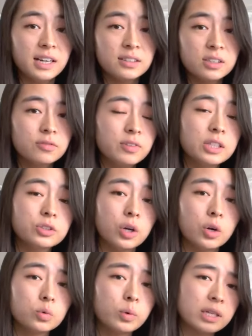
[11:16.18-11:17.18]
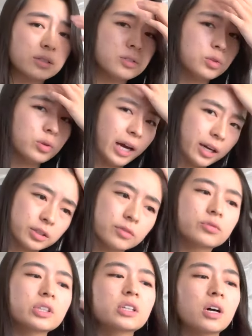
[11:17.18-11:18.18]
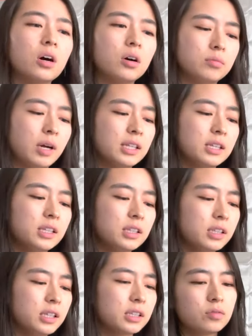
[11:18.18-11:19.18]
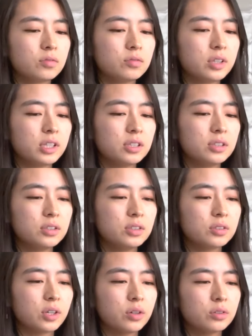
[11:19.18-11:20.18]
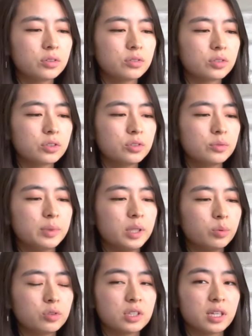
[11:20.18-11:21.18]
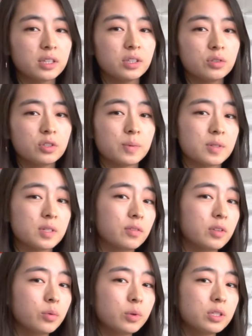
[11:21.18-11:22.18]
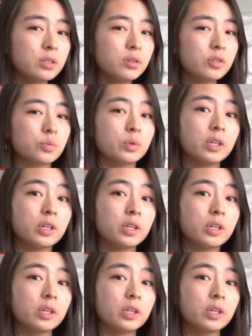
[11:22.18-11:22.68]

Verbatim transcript: you can find your own ways to do active recall. I think like when you go through people telling you specifically what to do is really